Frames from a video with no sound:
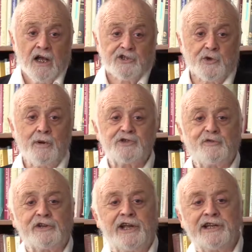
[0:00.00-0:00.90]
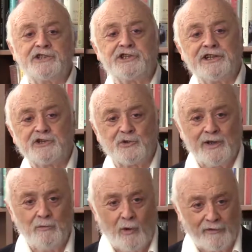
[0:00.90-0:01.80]
So much for kinks in
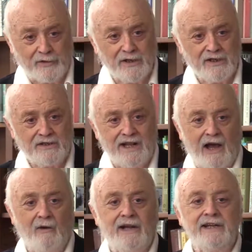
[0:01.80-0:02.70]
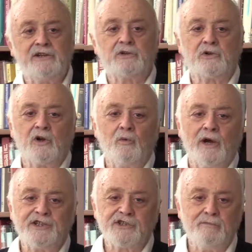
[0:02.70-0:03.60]
extreme weather. Now I need to clear
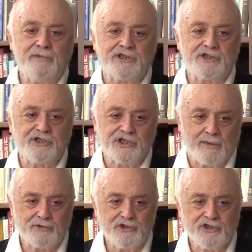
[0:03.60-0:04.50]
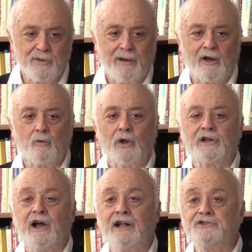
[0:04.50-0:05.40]
away some misconceptions about
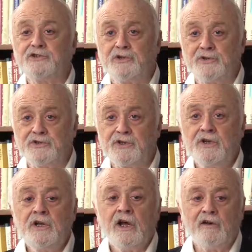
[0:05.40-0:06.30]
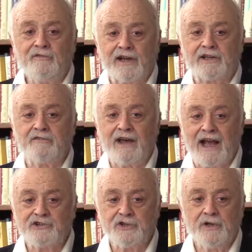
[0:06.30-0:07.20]
what constitutes effective
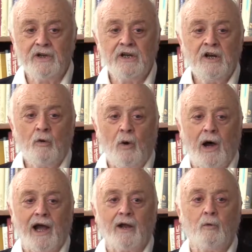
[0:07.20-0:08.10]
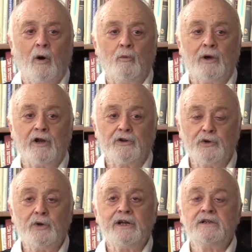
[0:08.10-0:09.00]
action, why what we are
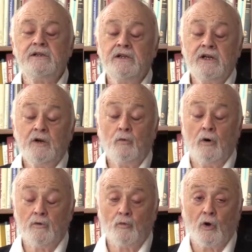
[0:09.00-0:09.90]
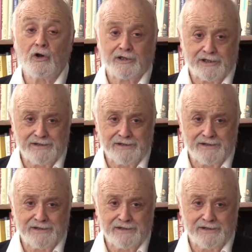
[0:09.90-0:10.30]
doing won't work.